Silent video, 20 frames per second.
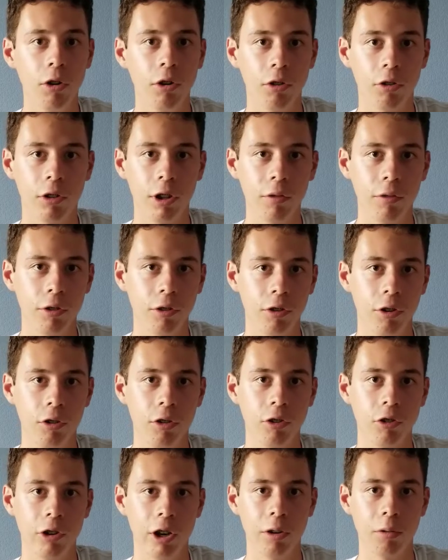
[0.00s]
just different shoes
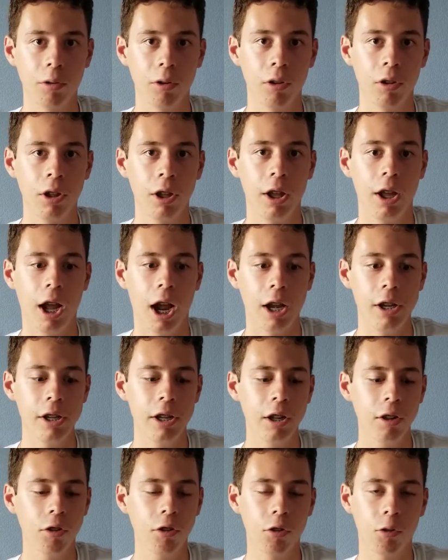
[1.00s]
in general, and you
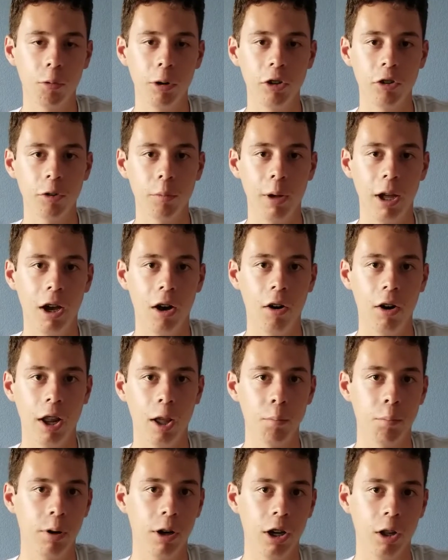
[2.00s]
can switch them out
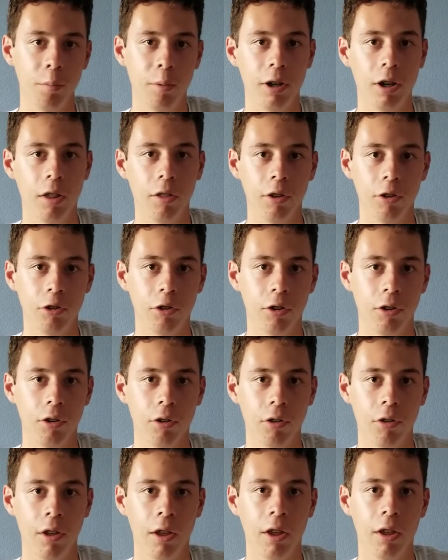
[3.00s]
and put them in other
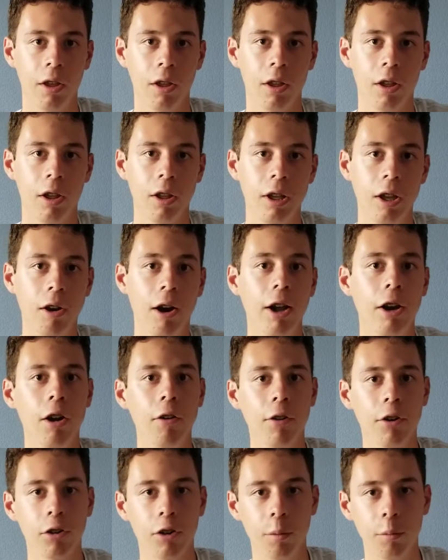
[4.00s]
shoes. Now I know
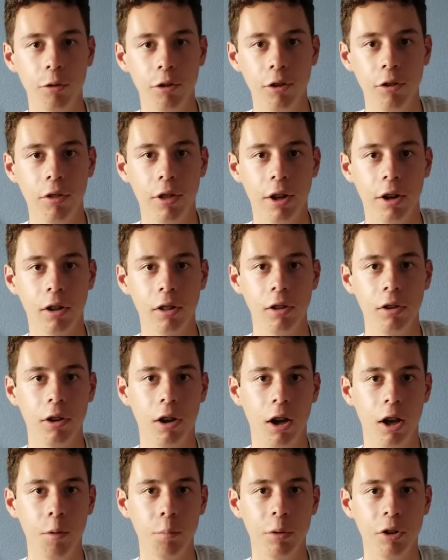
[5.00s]
for some shoes they're glued
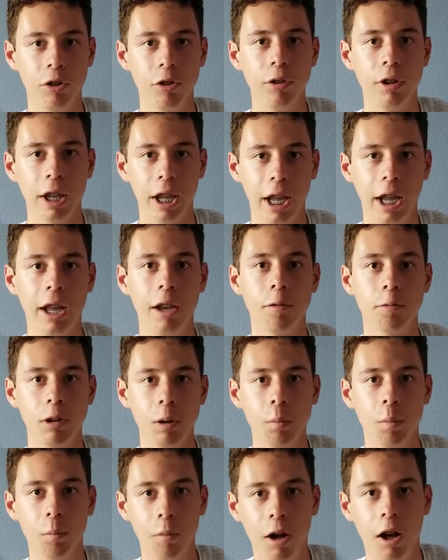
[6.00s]
on, but you can
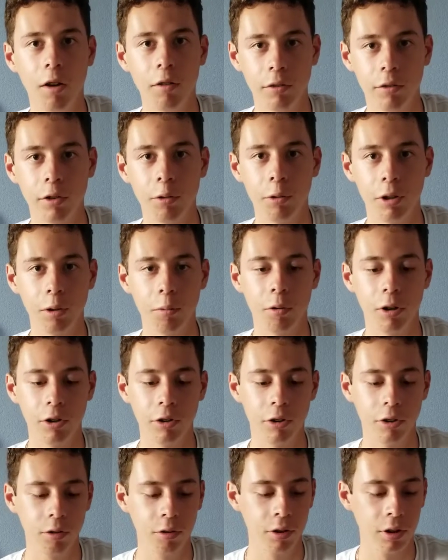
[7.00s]
rip them off if you really want
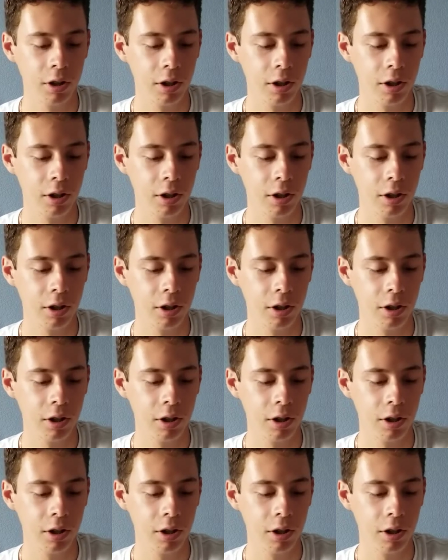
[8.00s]
to.